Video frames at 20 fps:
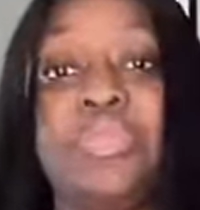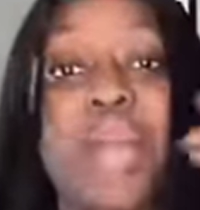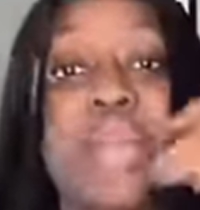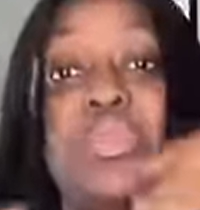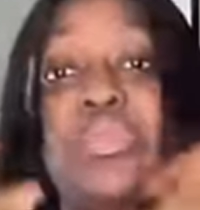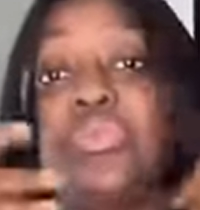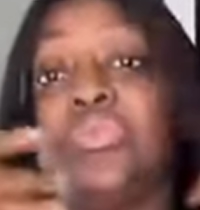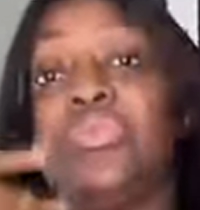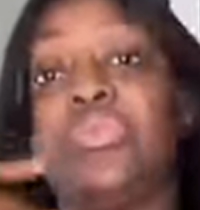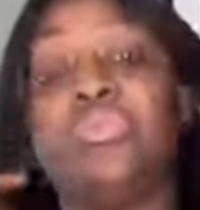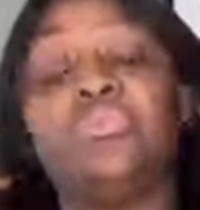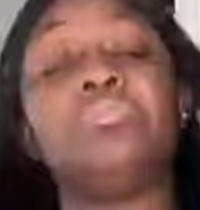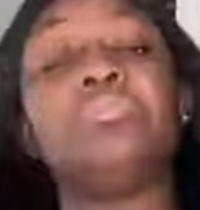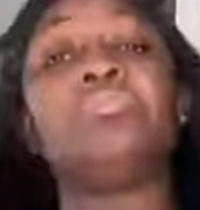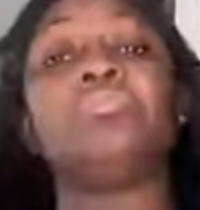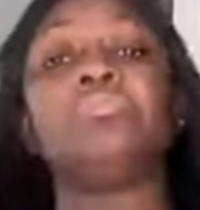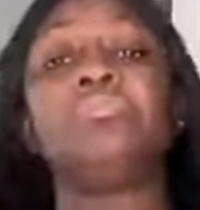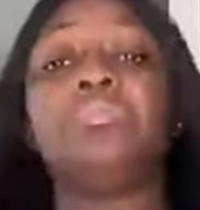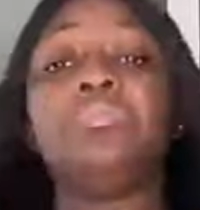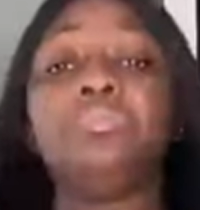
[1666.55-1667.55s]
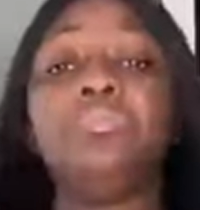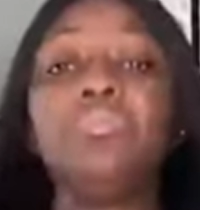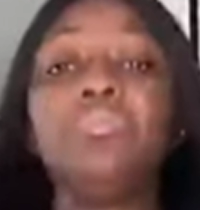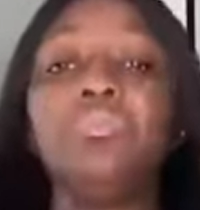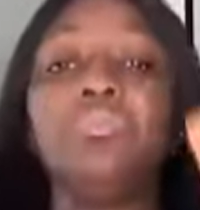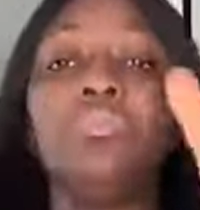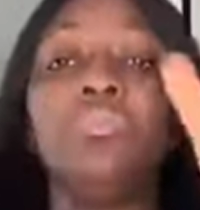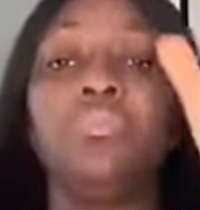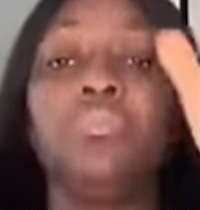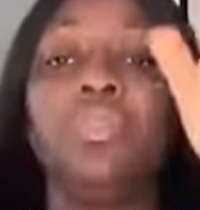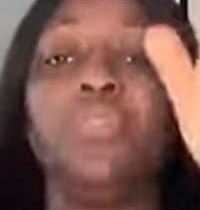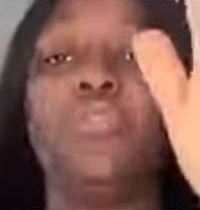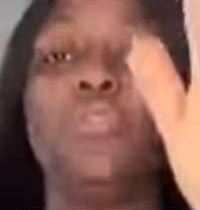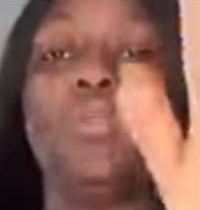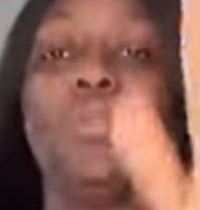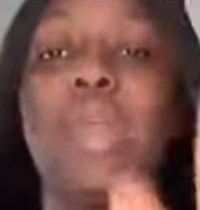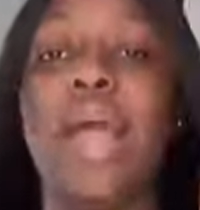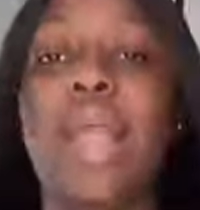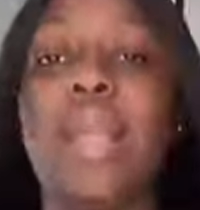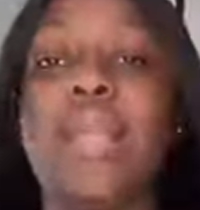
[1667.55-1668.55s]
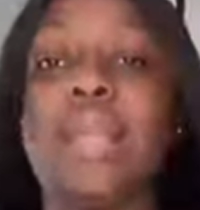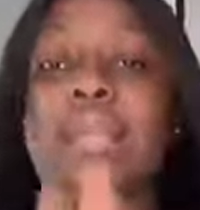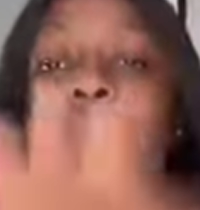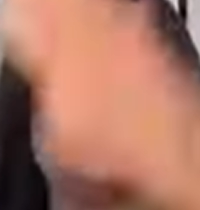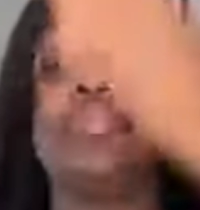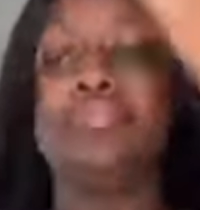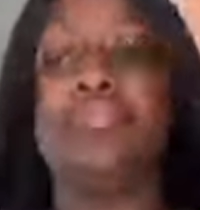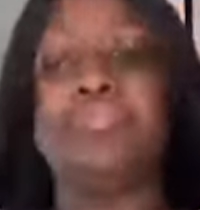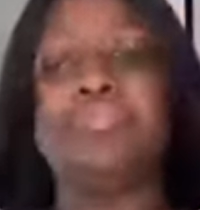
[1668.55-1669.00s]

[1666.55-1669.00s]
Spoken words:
Now you know. If you like.